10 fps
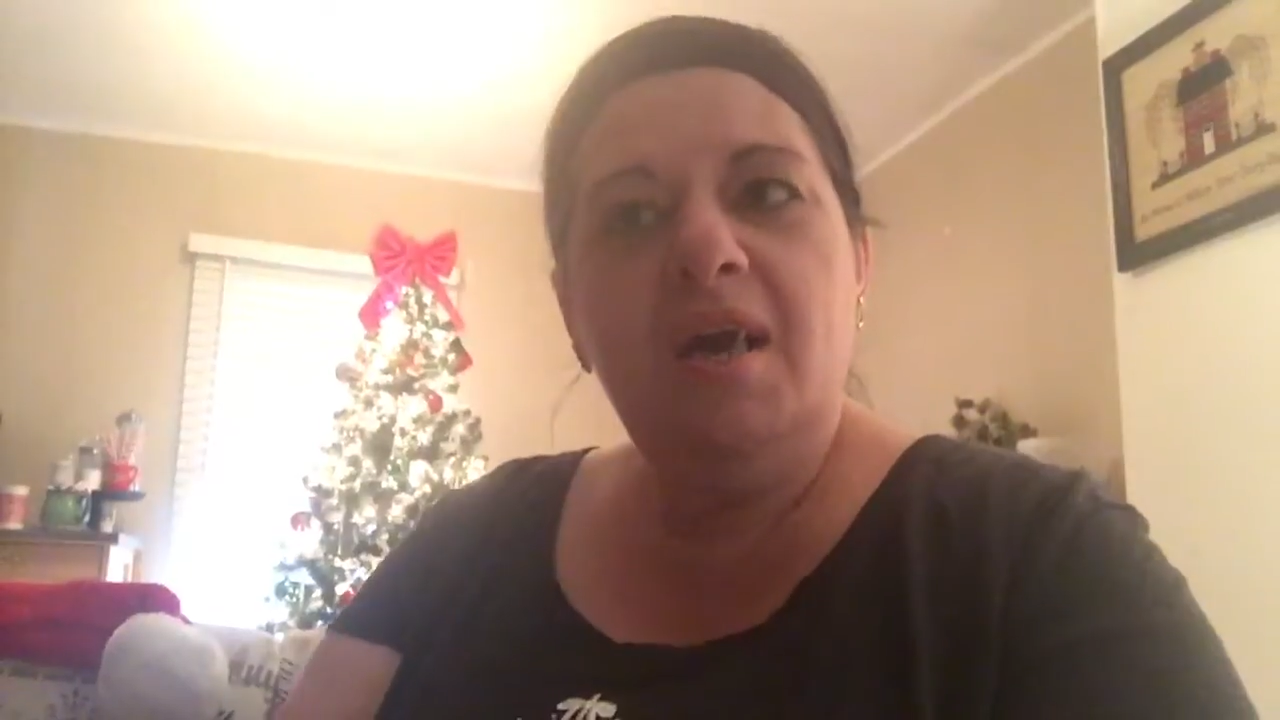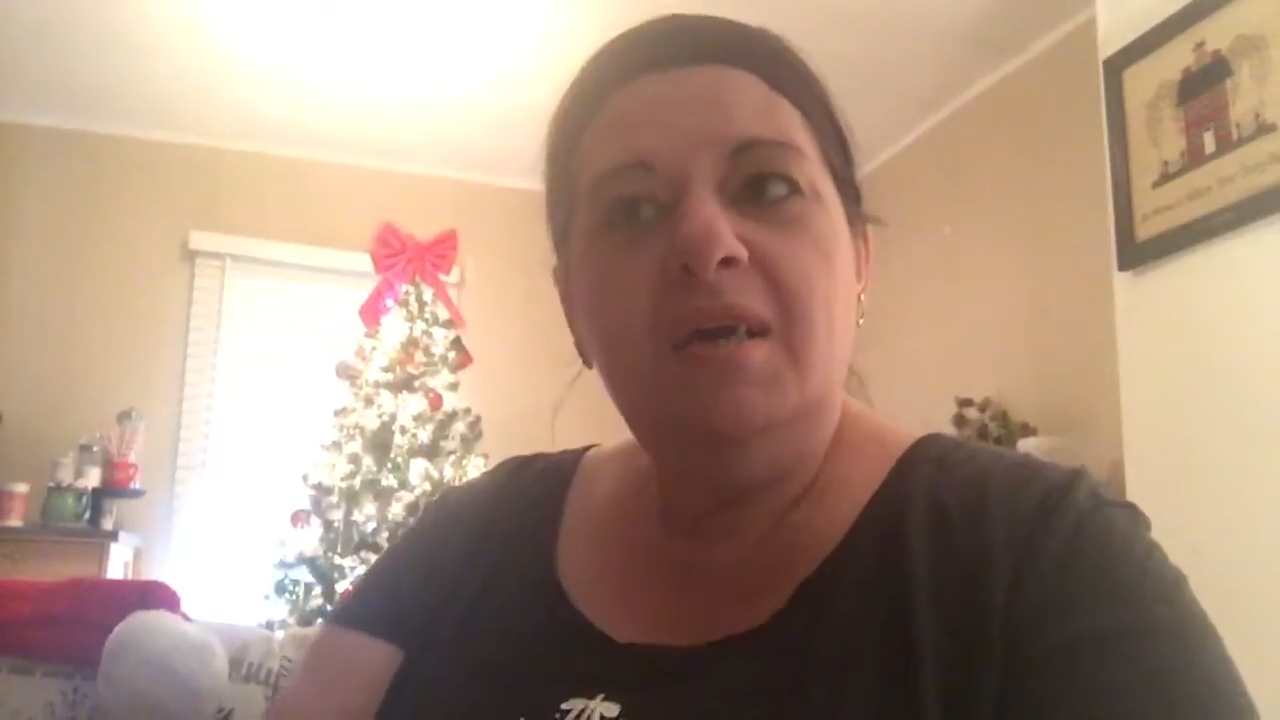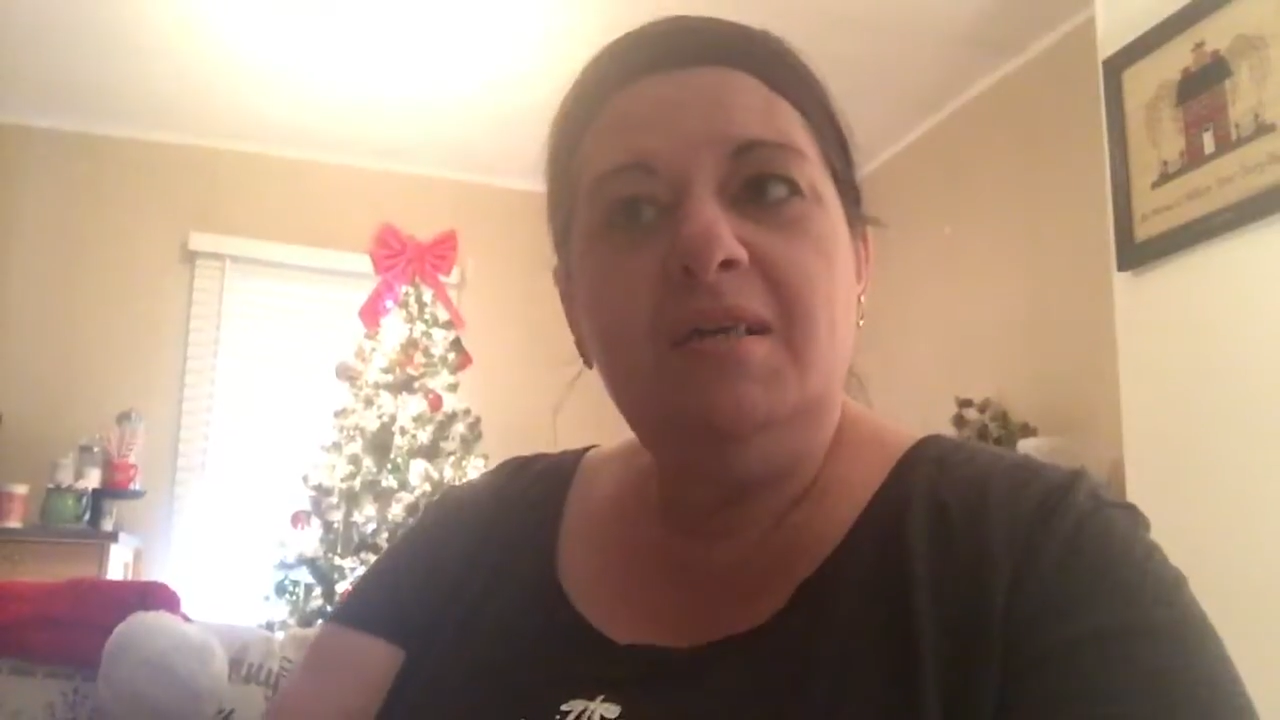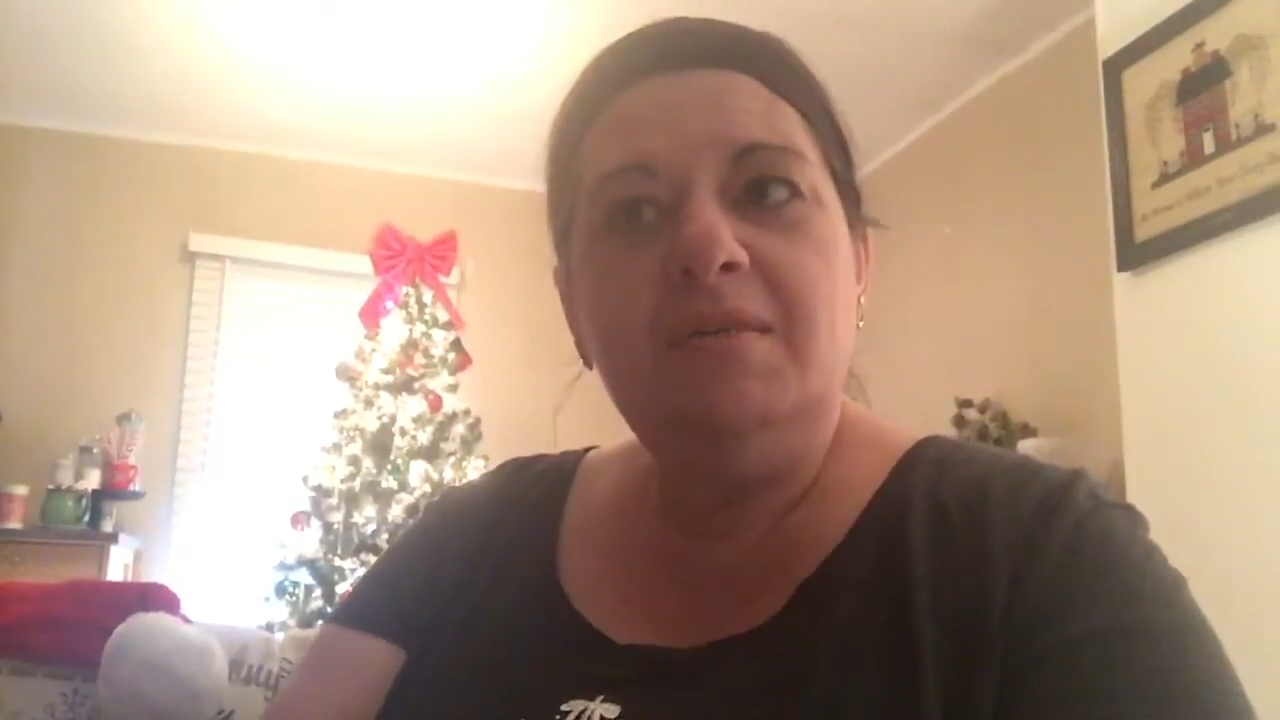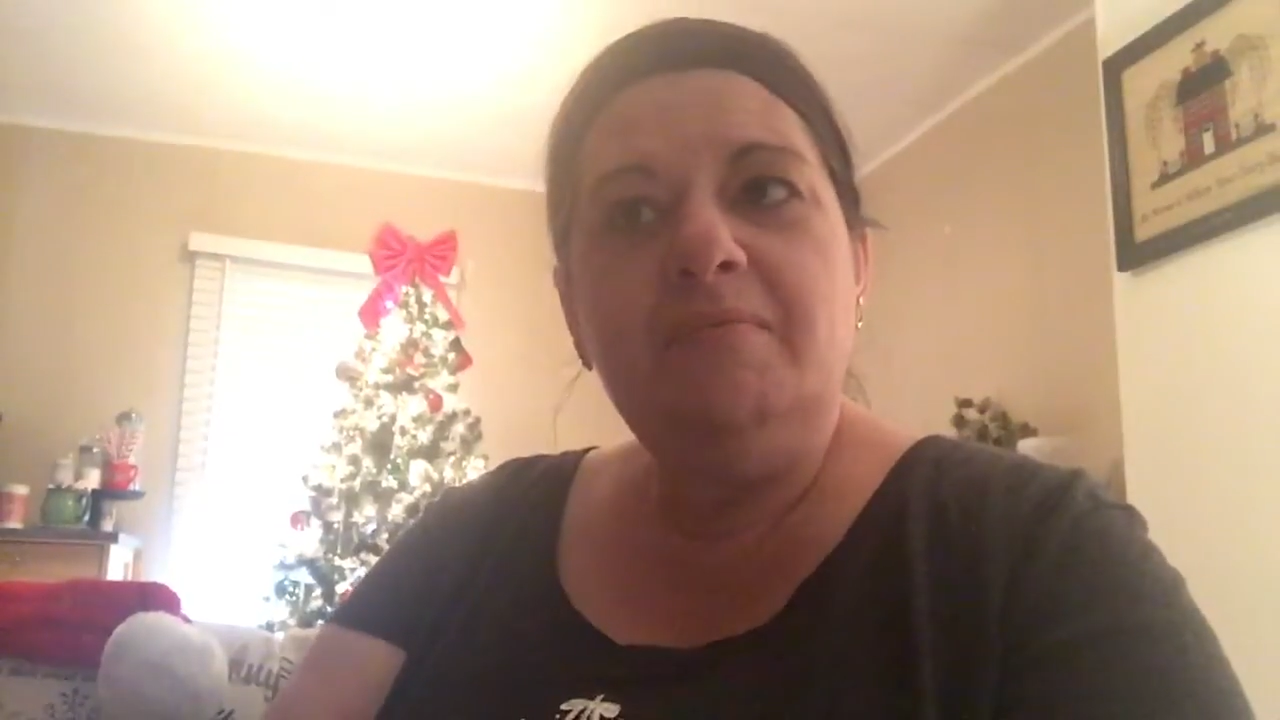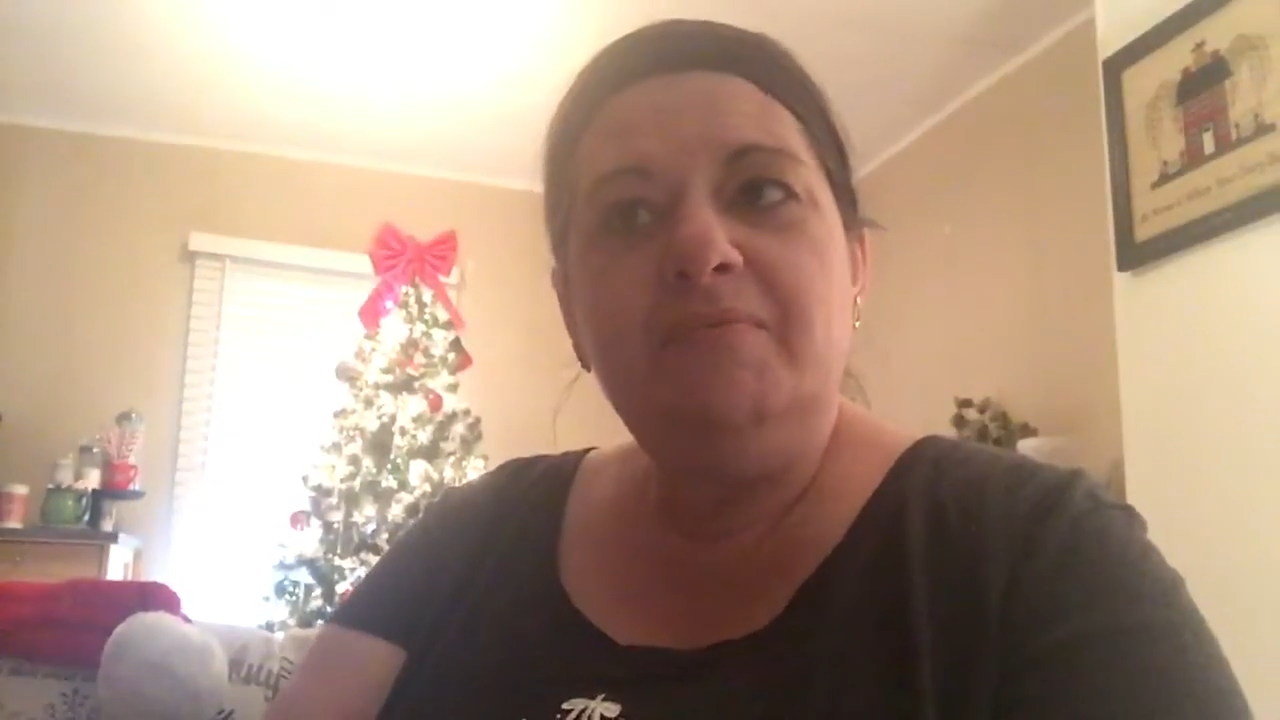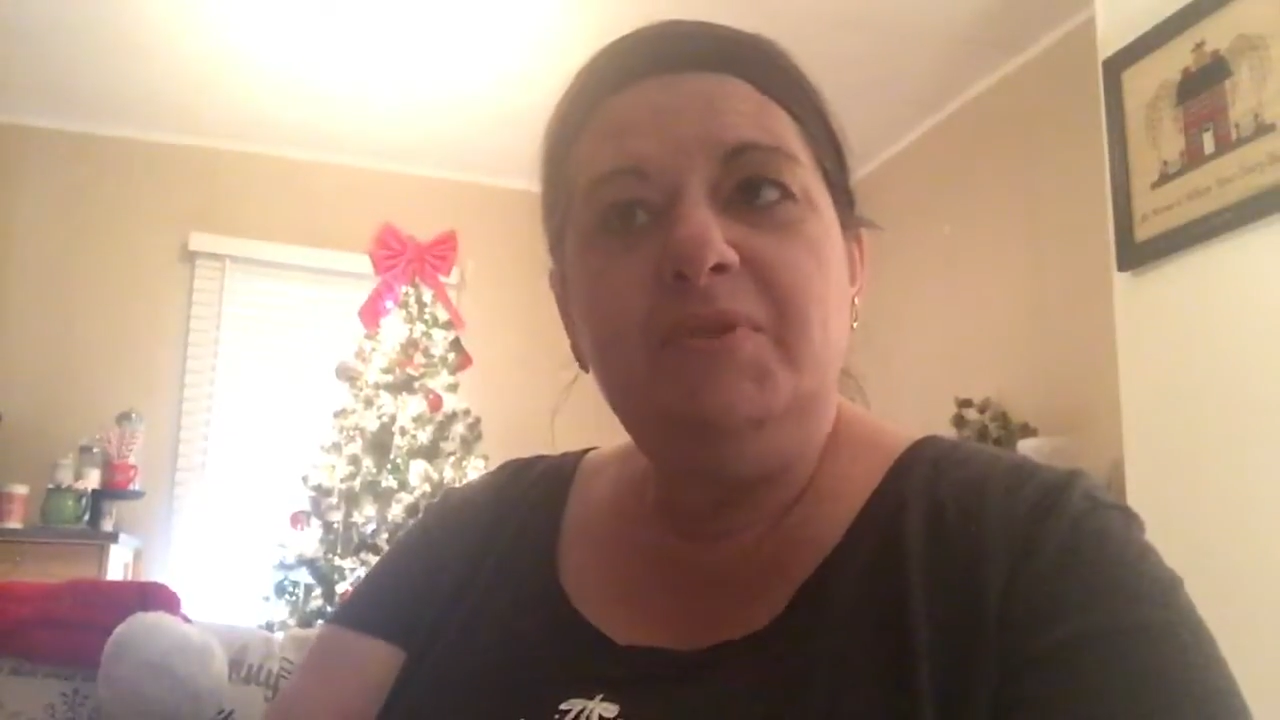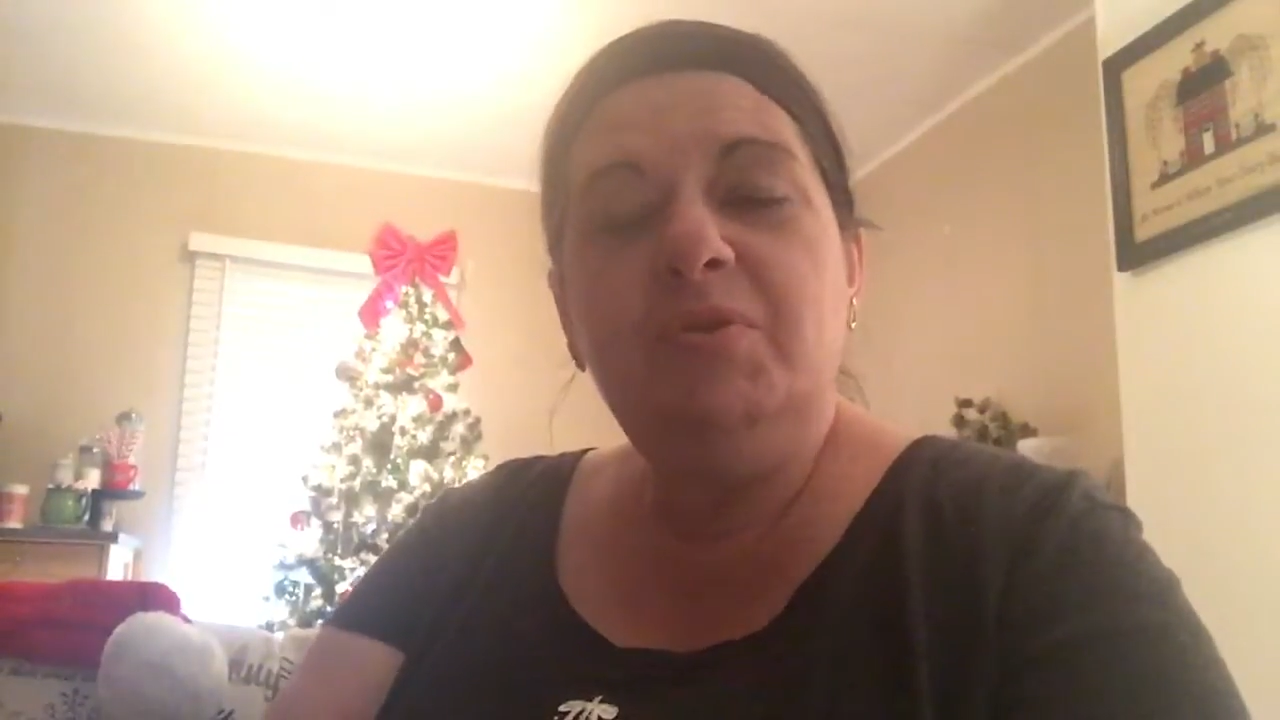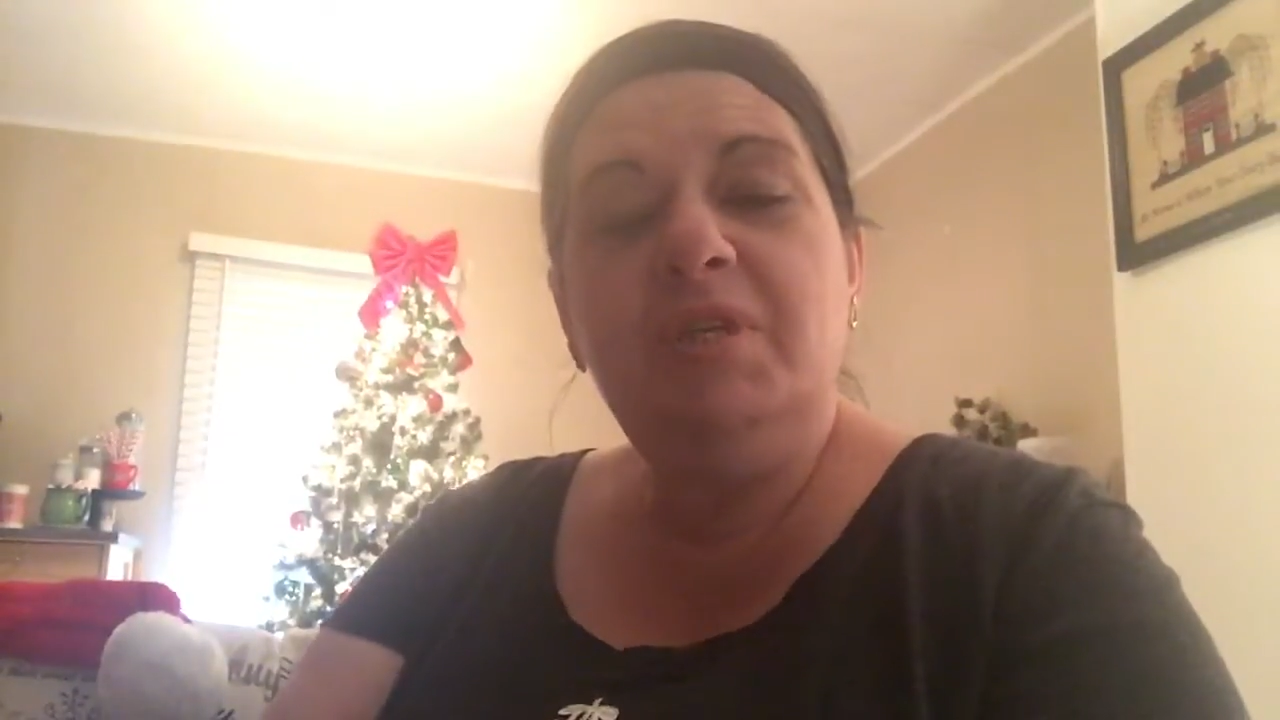Um, you